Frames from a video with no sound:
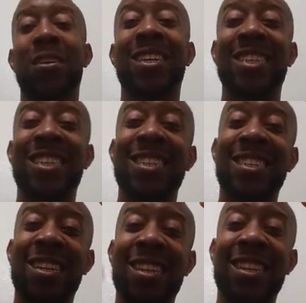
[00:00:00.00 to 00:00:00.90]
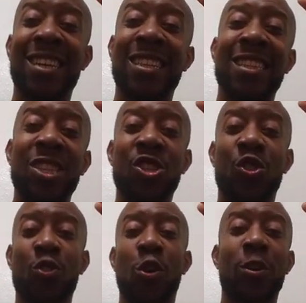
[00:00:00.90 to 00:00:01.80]
because she's going to get the
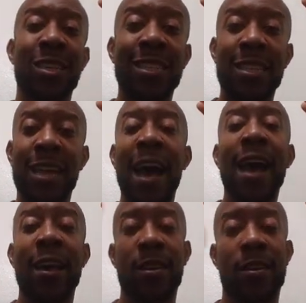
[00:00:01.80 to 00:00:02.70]
strongest guy.